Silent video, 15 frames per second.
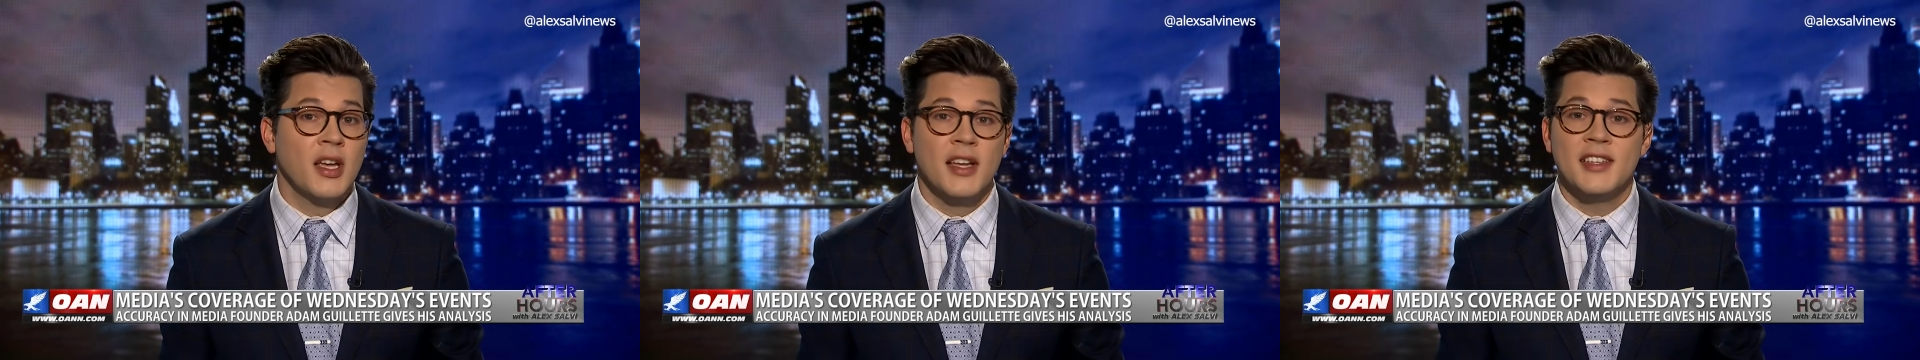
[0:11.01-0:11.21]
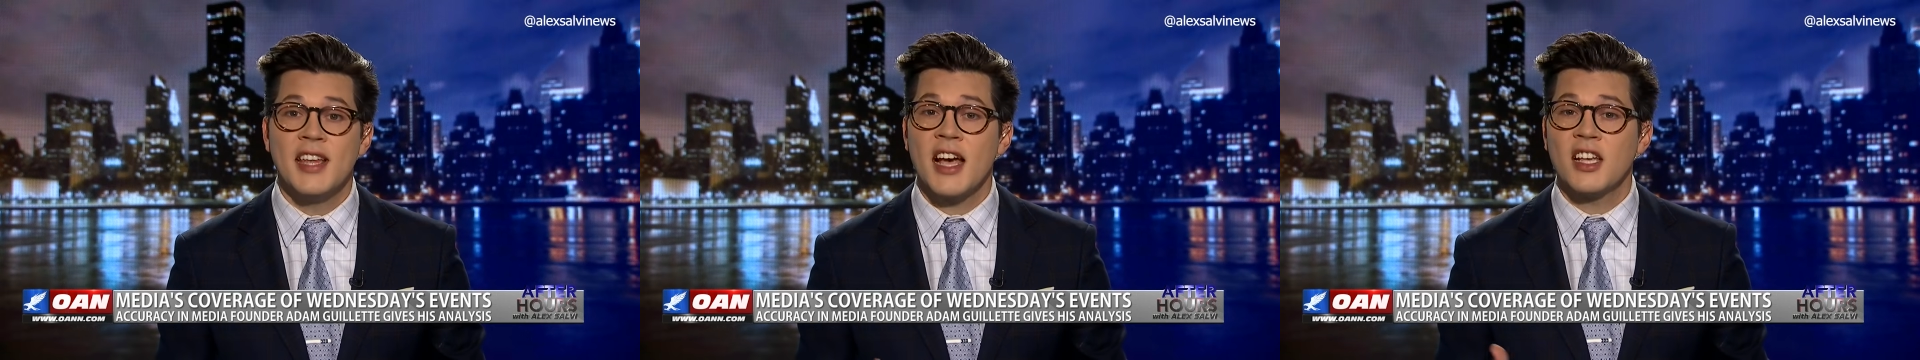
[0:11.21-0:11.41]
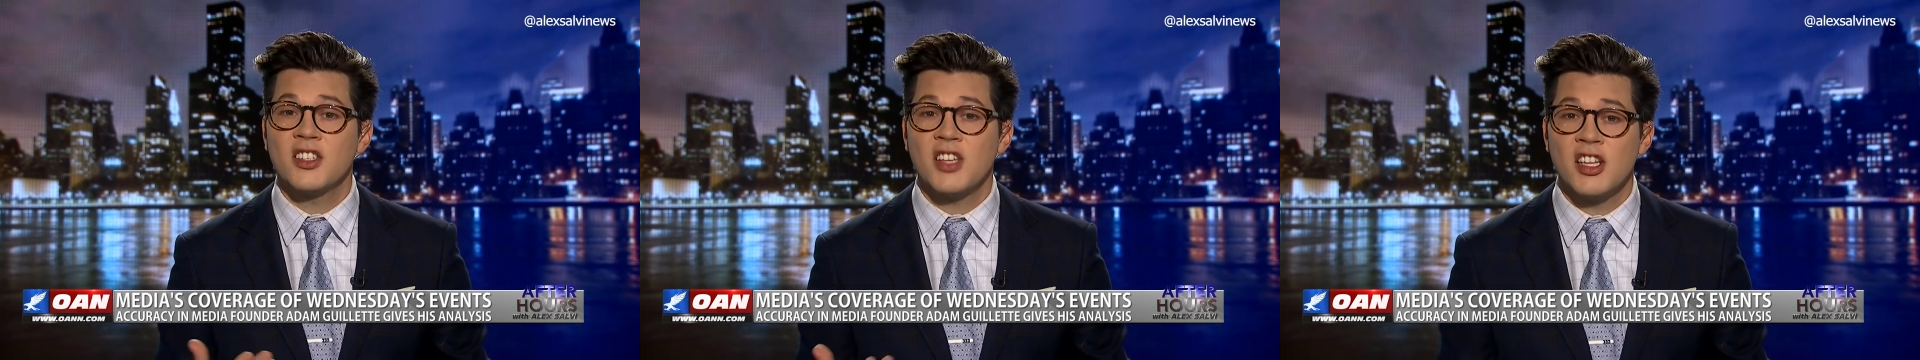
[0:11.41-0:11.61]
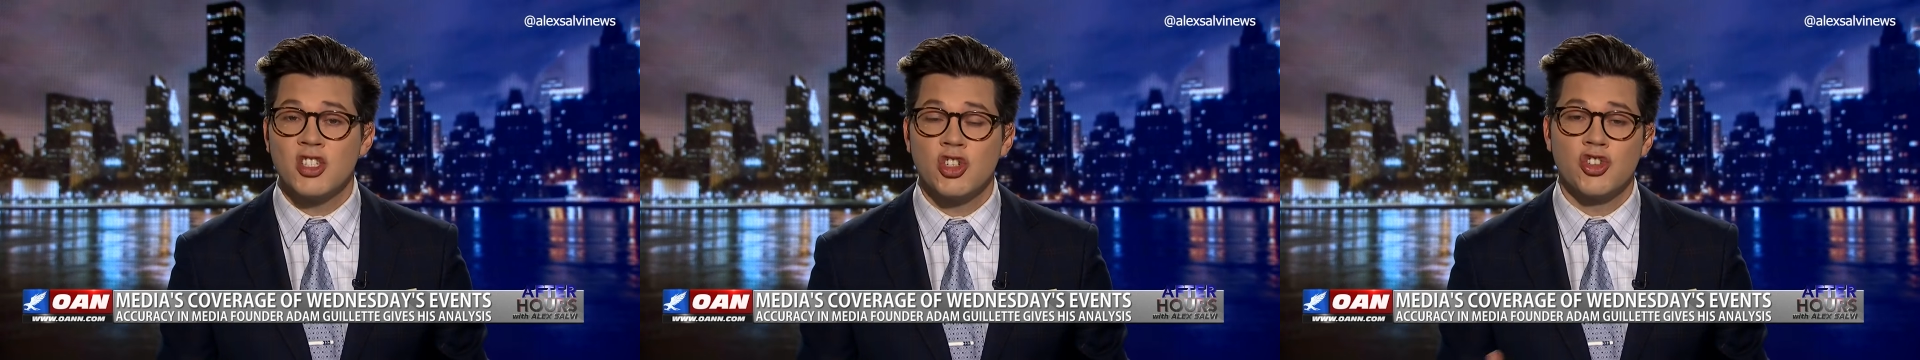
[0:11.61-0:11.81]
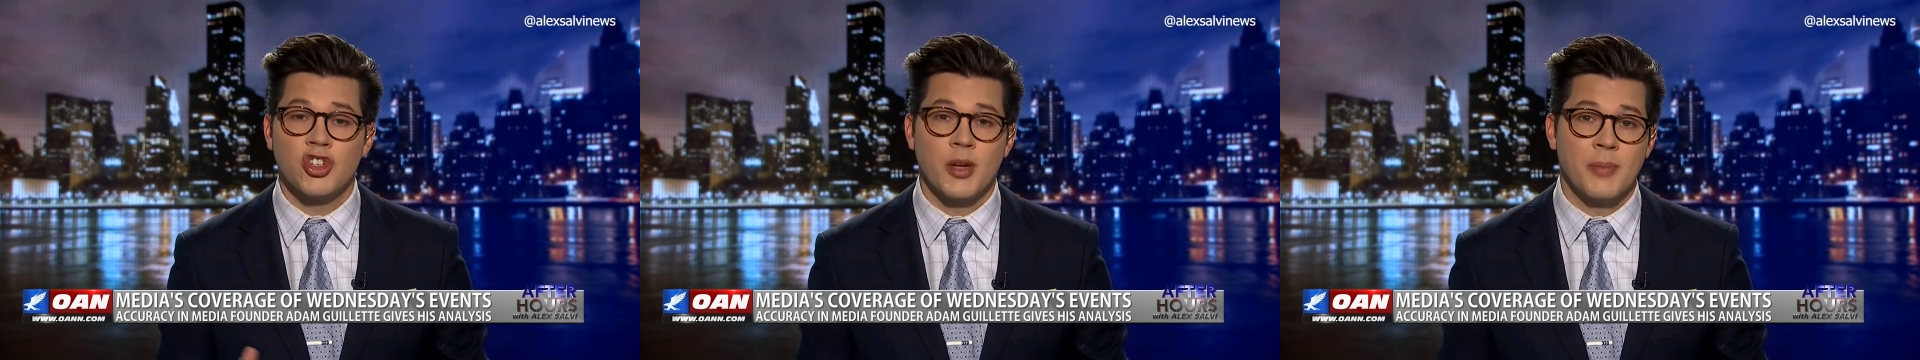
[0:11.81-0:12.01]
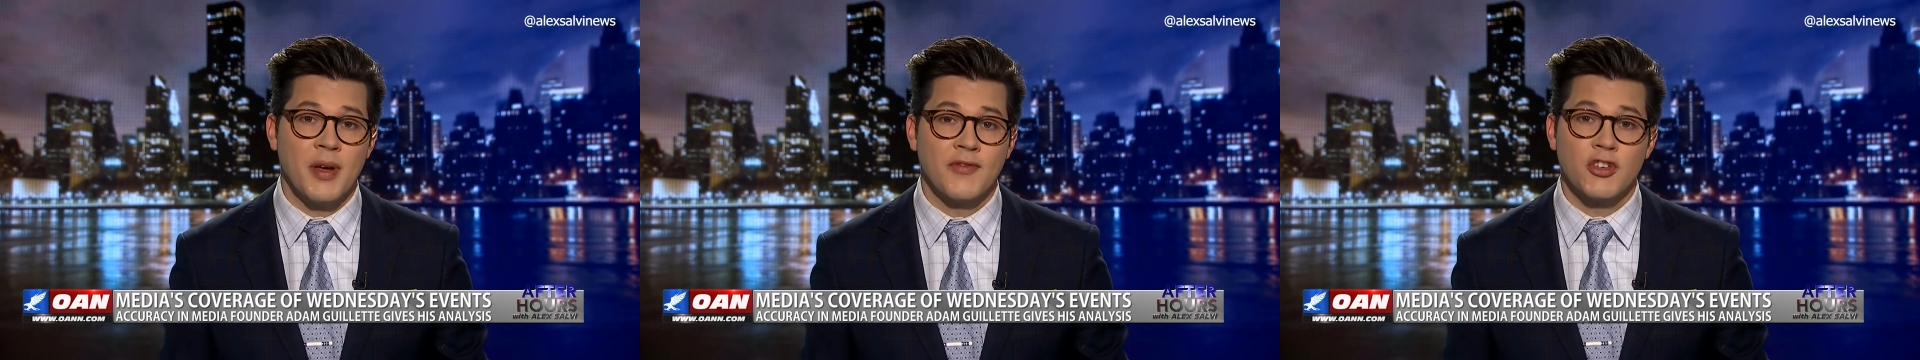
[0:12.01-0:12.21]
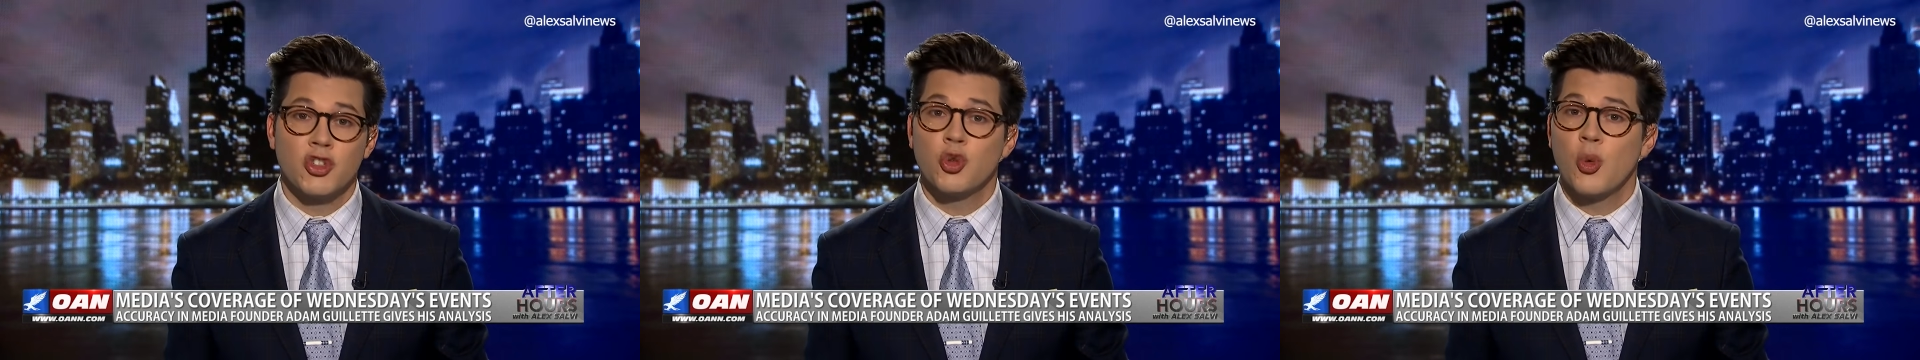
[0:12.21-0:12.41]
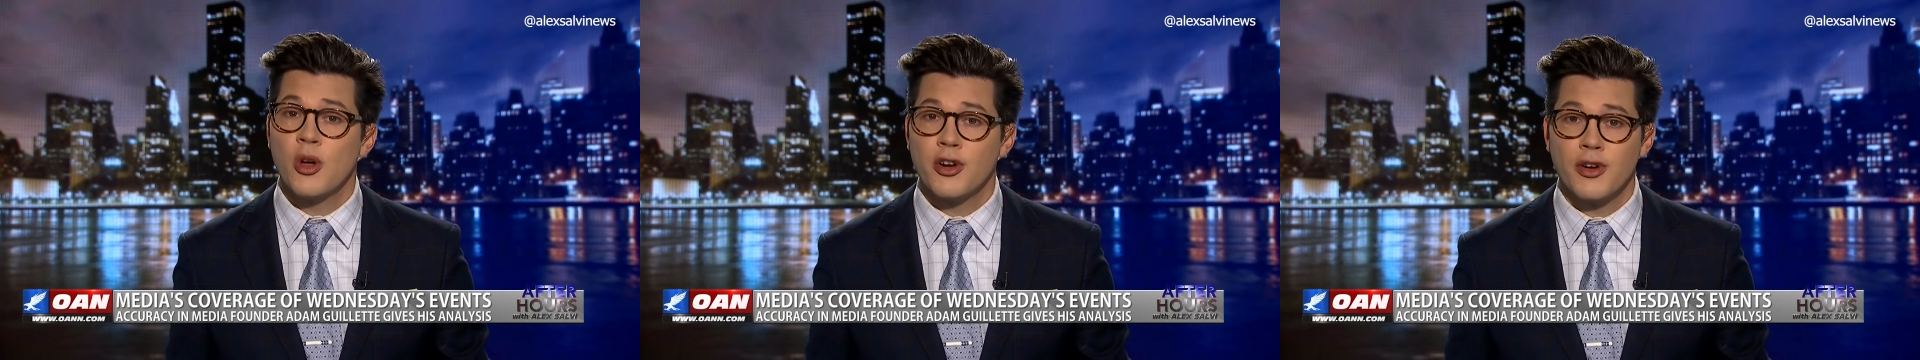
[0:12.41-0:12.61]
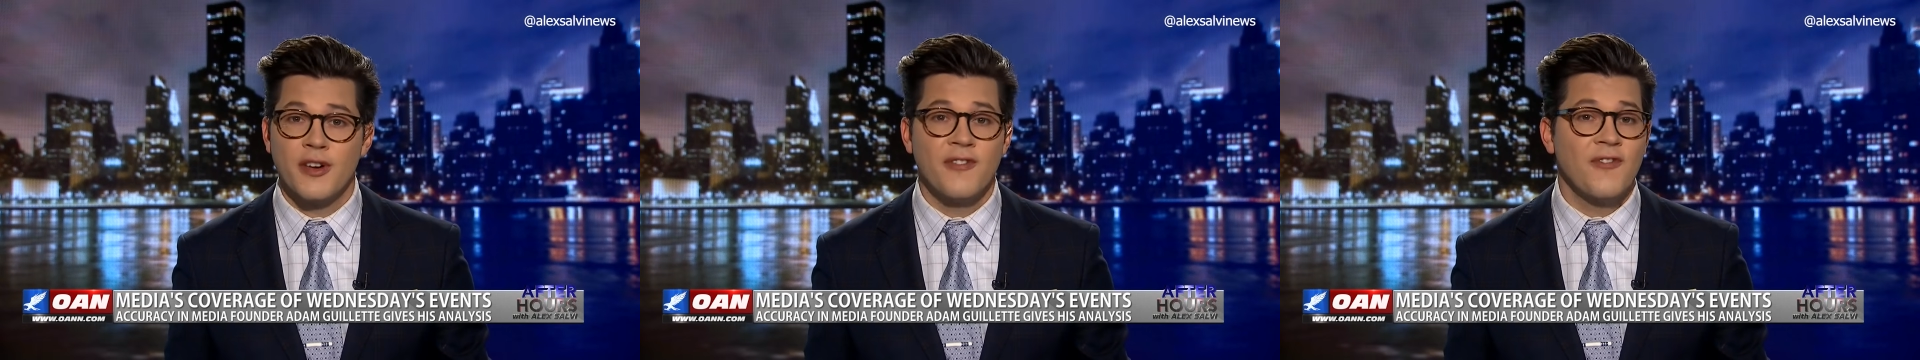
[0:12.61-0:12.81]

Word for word: tech censorship after Twitter and